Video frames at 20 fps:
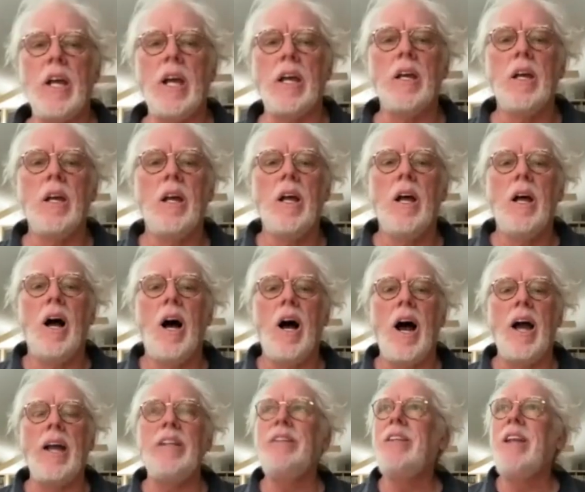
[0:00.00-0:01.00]
like,
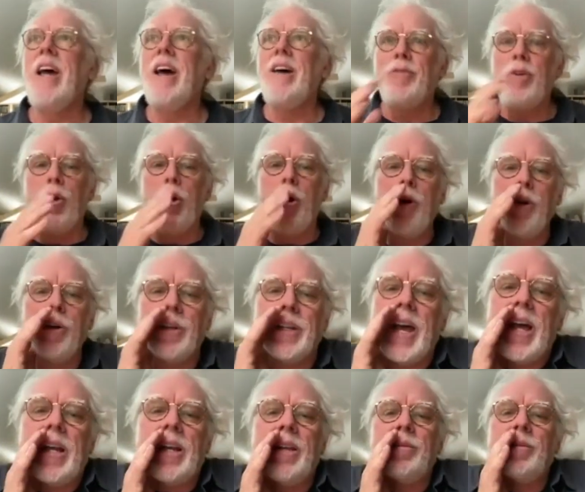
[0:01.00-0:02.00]
I never heard
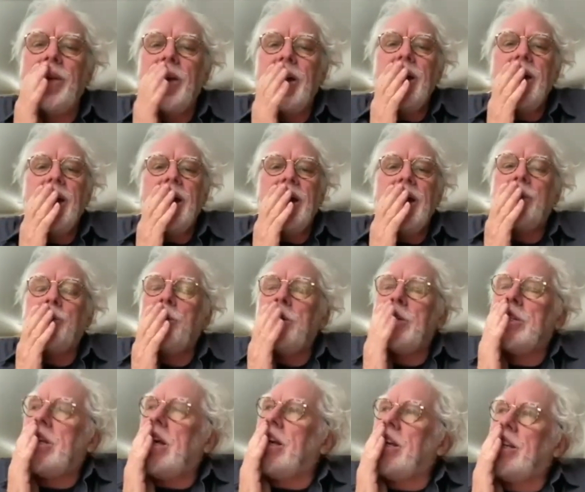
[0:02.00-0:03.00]
that. And it
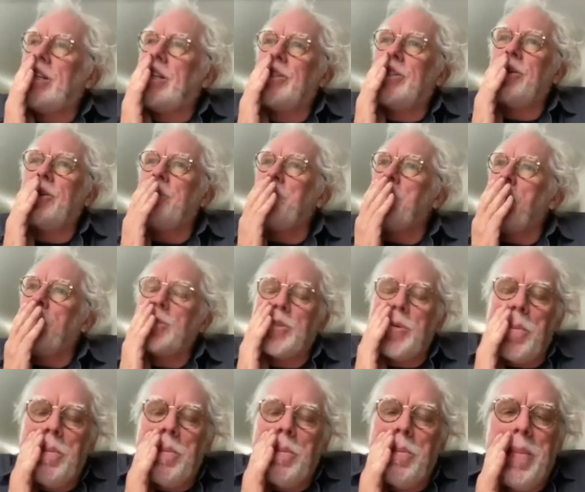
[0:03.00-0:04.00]
was like the most
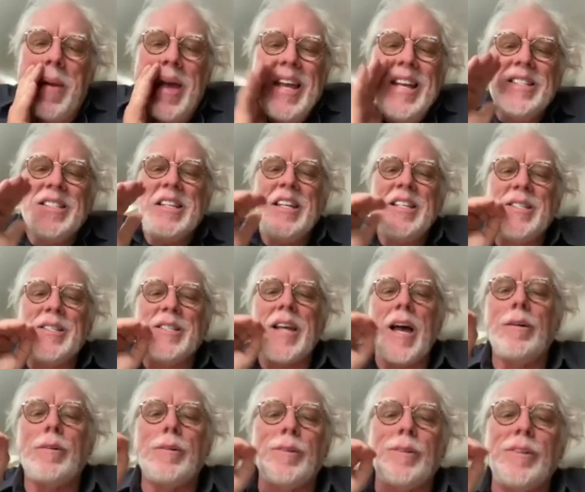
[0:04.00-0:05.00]
amazing
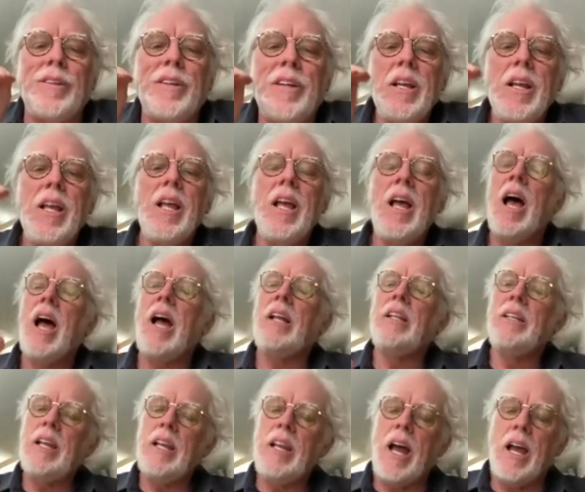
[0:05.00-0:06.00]
sound. And
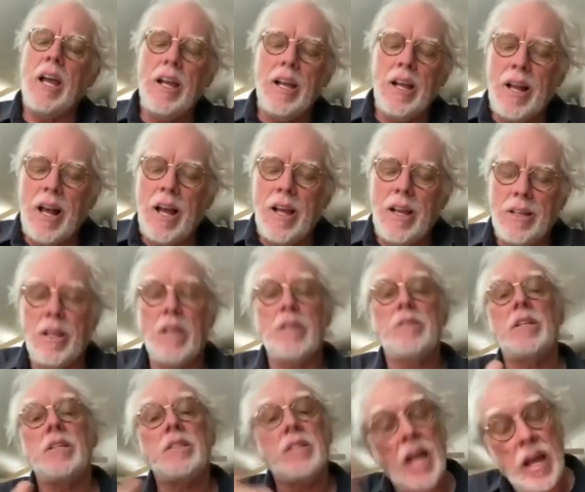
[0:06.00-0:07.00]
then I, I
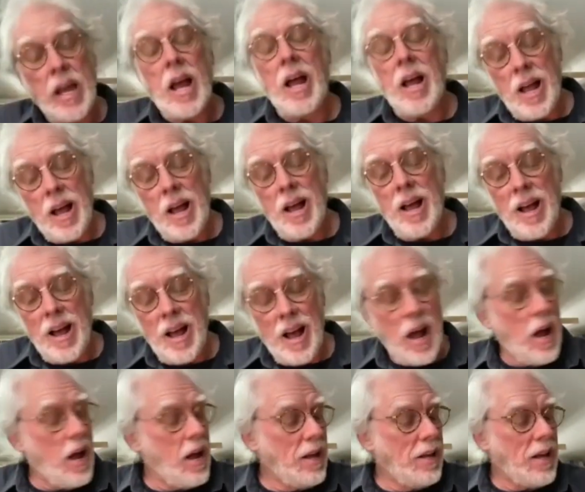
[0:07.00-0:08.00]
since I, I
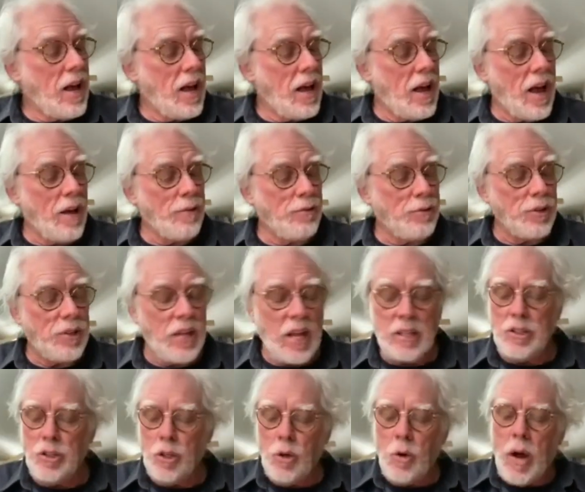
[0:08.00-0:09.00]
after
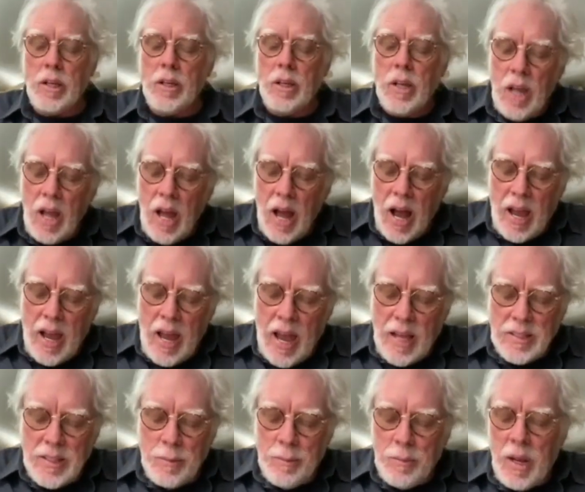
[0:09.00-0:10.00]
that, you know, I, I
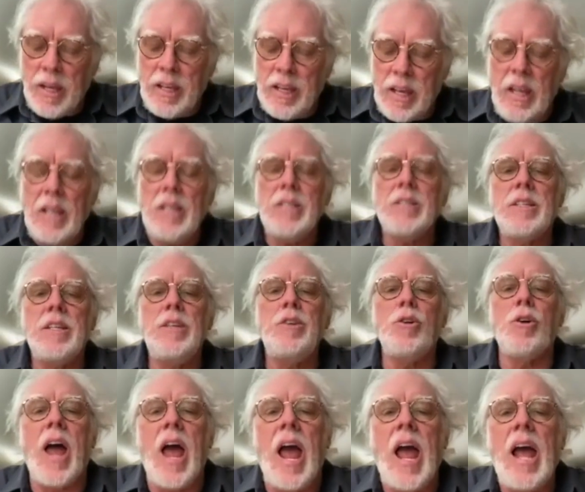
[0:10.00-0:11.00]
asked him, like, can I see
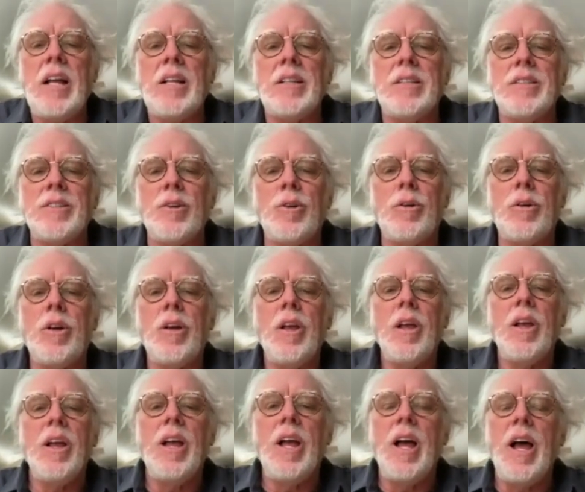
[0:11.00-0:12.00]
your hands? And
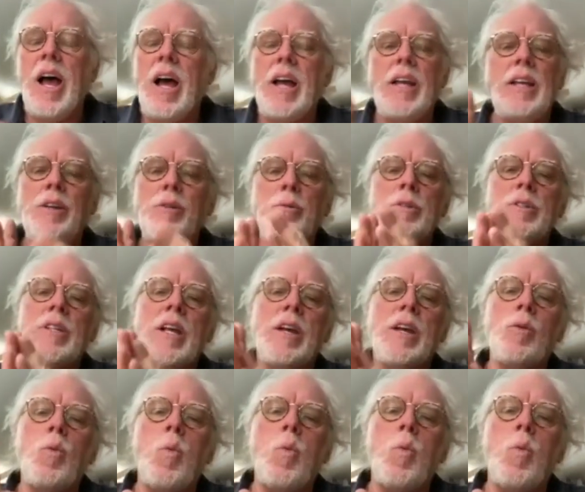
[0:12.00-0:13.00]
it was
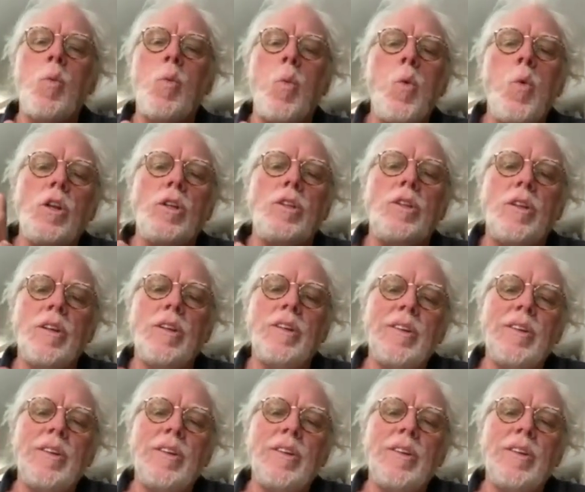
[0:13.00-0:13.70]
like wood.